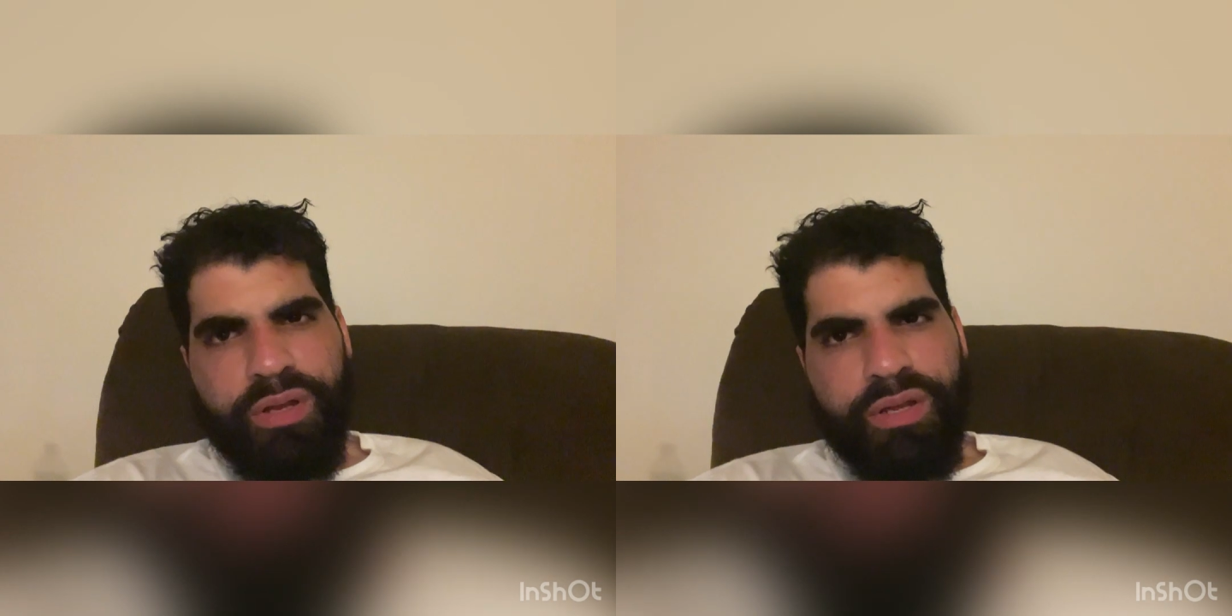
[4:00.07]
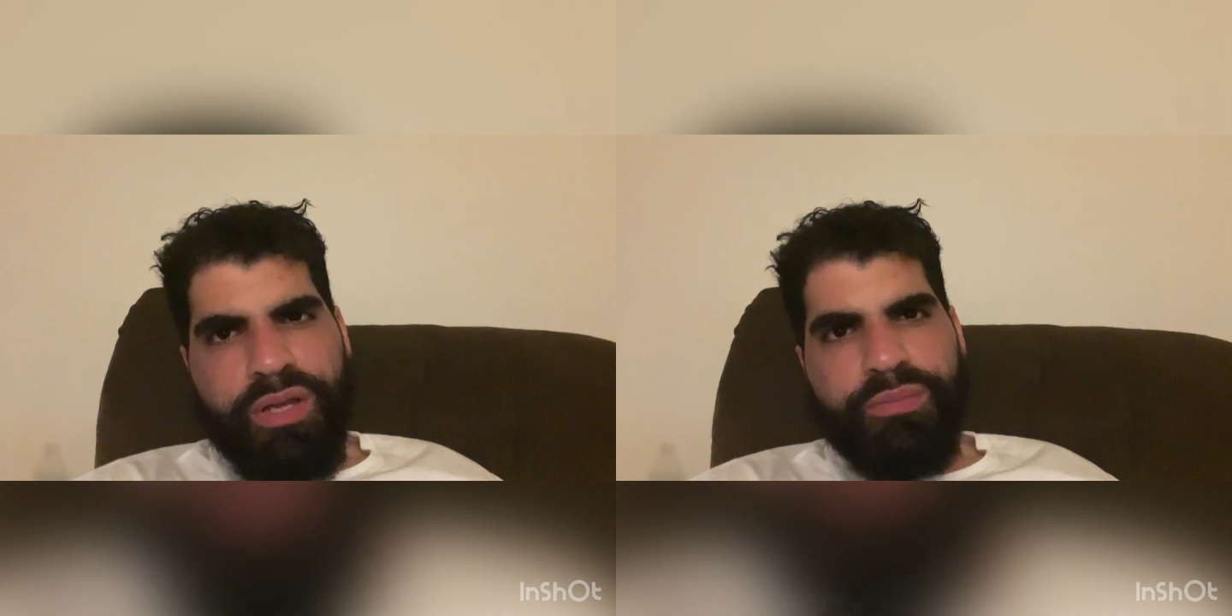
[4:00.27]

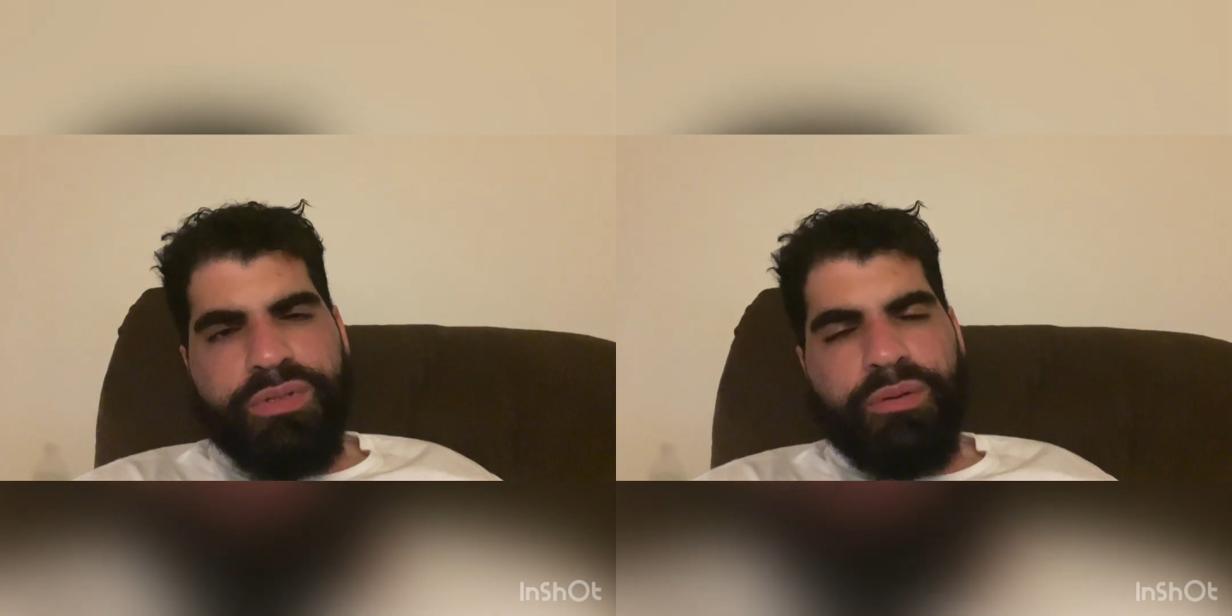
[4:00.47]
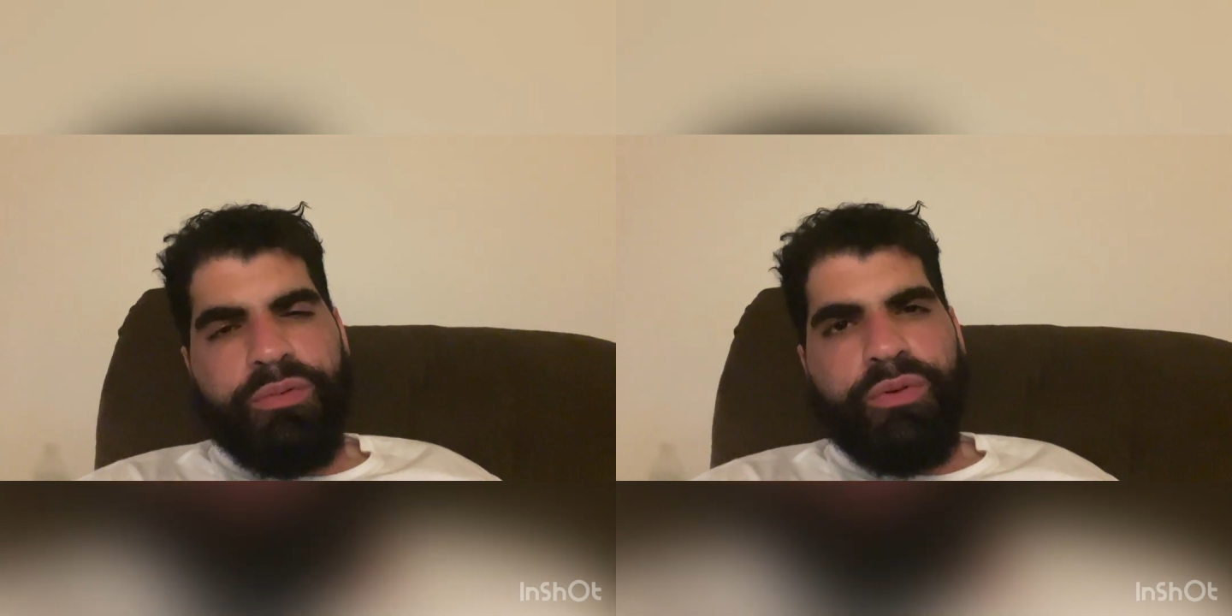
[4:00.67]
and keep
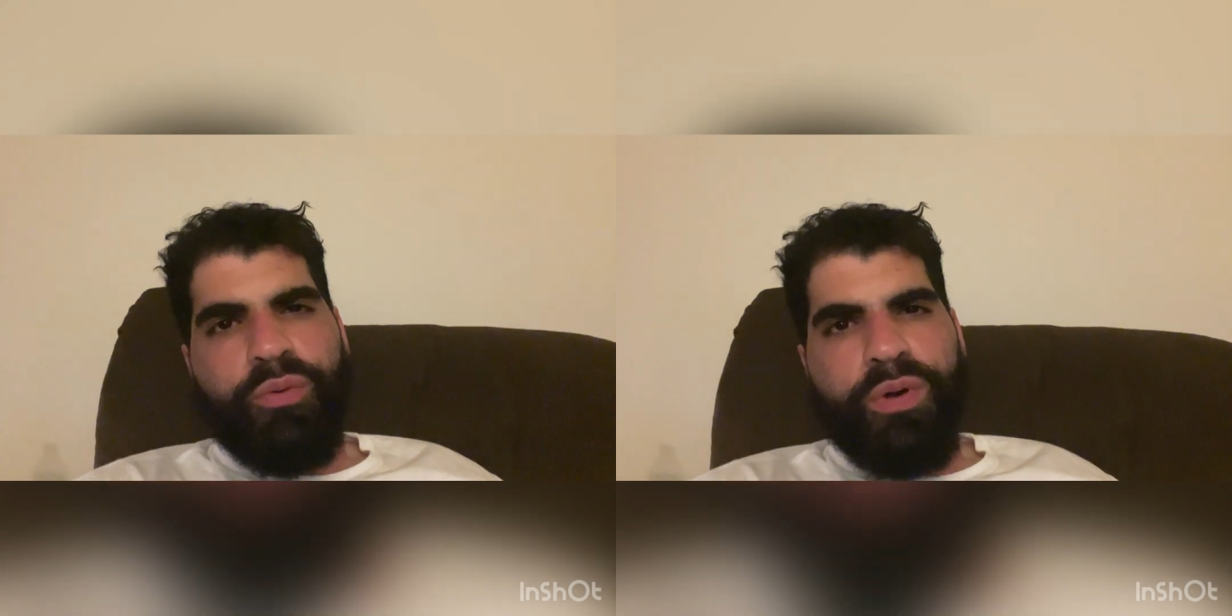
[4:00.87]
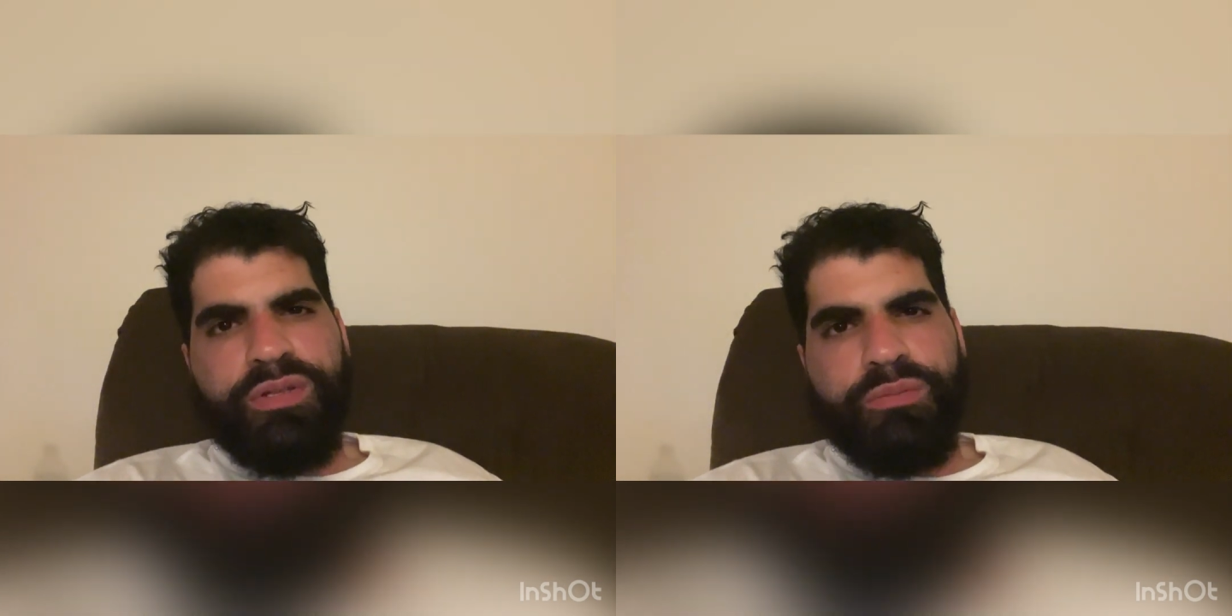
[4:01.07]
some of your
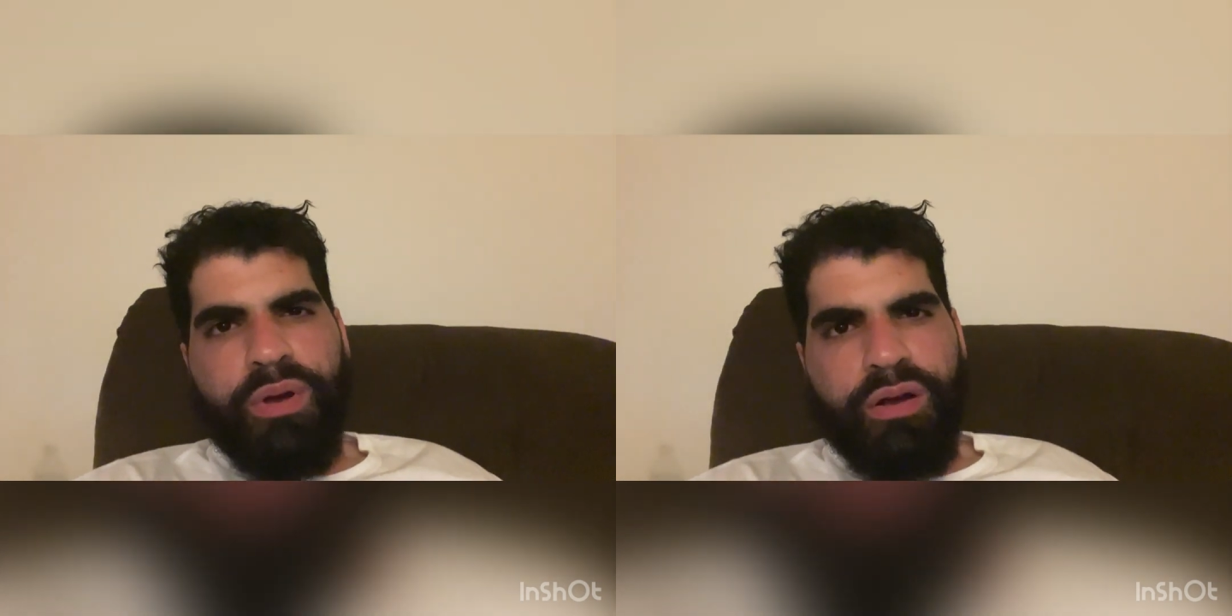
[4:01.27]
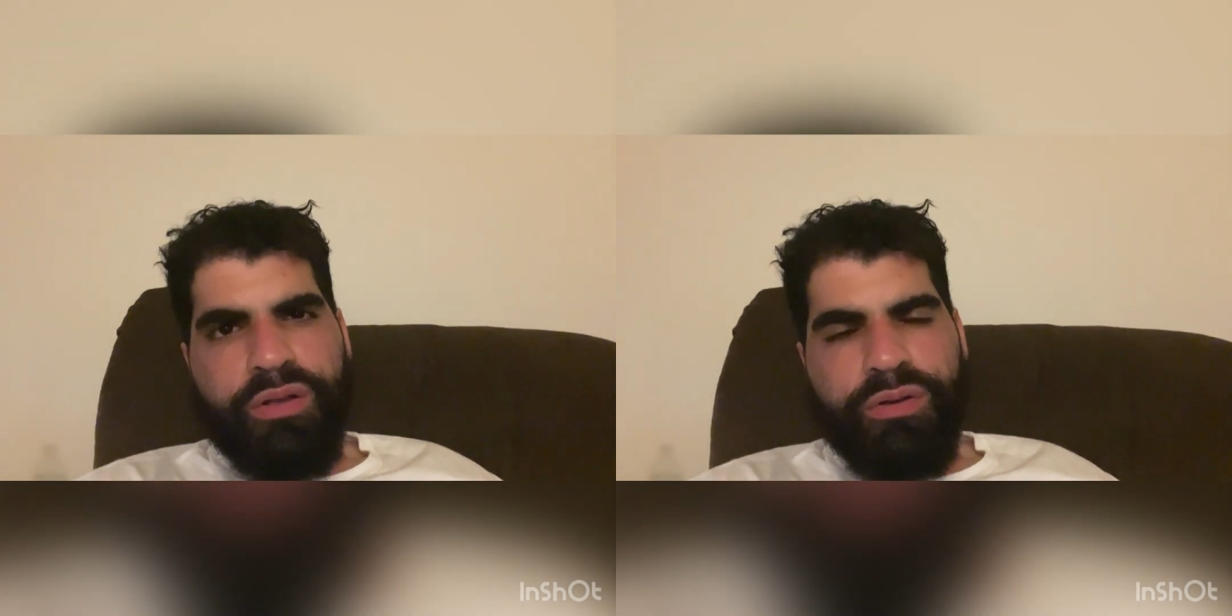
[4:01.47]
wits
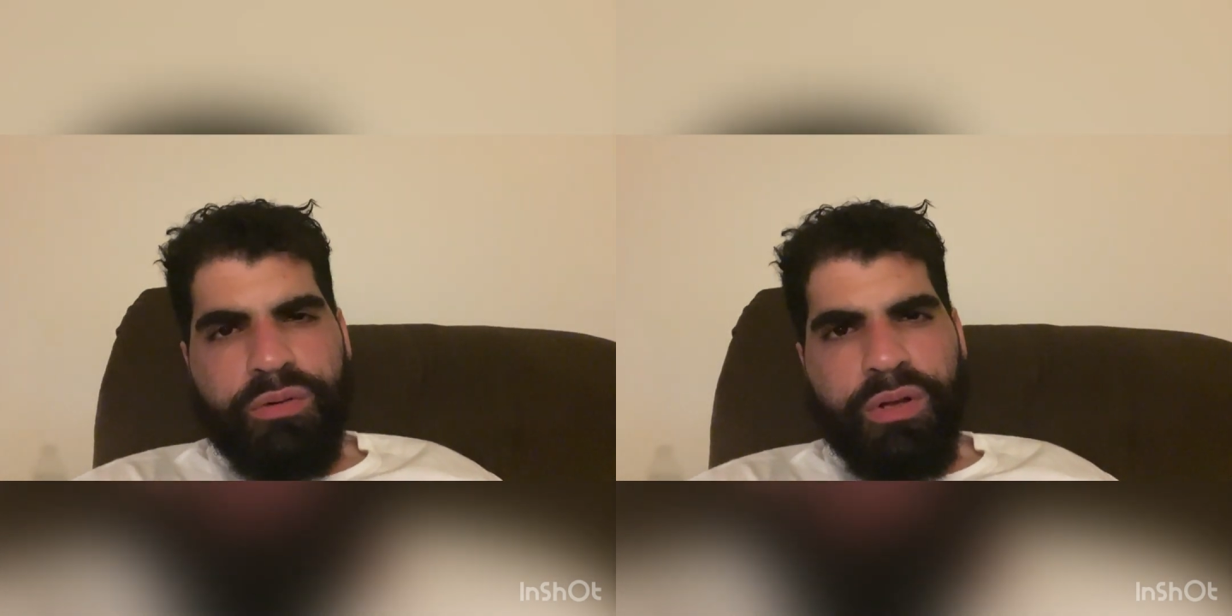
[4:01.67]
about you,